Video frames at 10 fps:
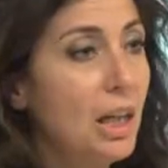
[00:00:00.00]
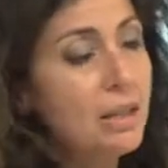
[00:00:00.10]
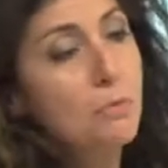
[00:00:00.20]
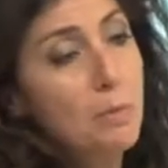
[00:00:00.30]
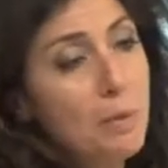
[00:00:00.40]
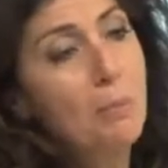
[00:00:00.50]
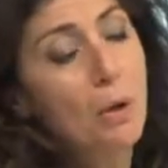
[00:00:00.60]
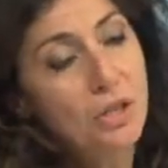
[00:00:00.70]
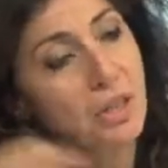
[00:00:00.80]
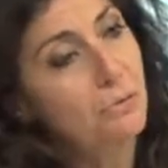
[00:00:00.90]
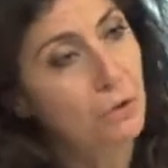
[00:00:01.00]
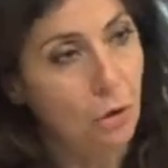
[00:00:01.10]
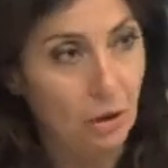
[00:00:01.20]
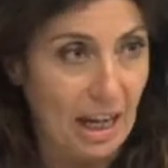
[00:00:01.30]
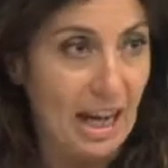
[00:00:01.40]
it is, will be positive for
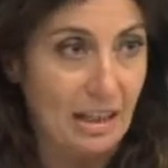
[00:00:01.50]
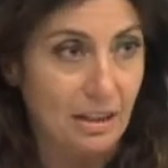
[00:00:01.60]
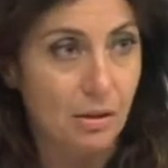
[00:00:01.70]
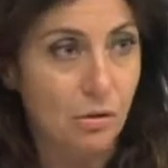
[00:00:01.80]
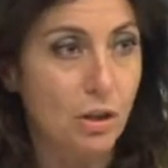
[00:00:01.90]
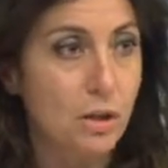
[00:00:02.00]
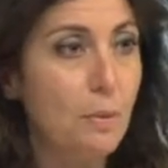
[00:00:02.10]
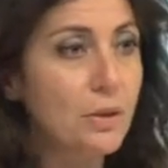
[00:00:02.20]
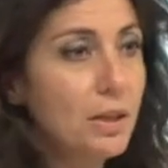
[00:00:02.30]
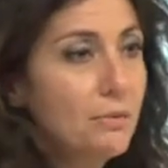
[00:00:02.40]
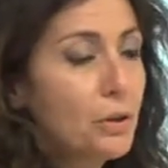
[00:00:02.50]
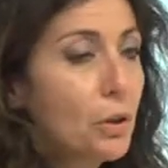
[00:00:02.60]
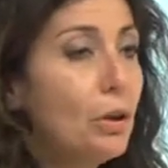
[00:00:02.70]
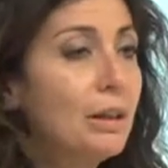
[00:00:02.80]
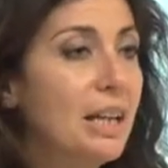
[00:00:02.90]
all n. So it's positive for
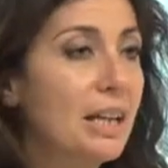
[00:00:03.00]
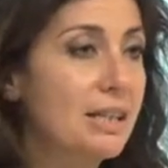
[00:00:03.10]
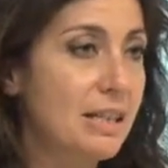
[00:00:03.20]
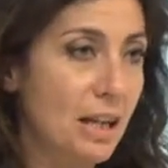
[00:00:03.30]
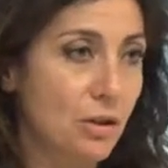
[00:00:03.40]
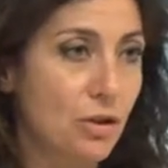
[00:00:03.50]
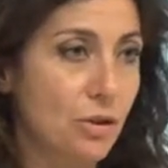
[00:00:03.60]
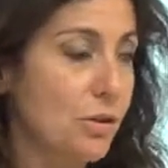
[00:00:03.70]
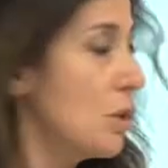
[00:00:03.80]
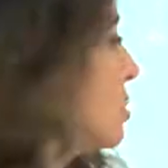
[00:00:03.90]
all the extensions.